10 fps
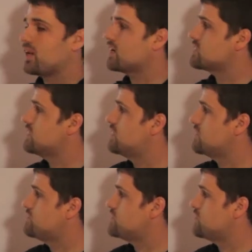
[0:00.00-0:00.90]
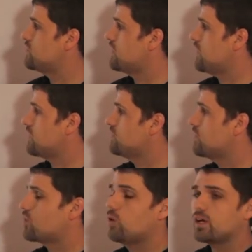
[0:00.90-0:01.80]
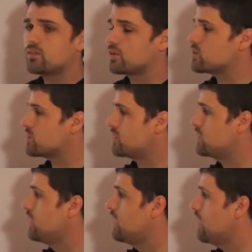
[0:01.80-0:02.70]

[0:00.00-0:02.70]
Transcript: It actually gives you a quick version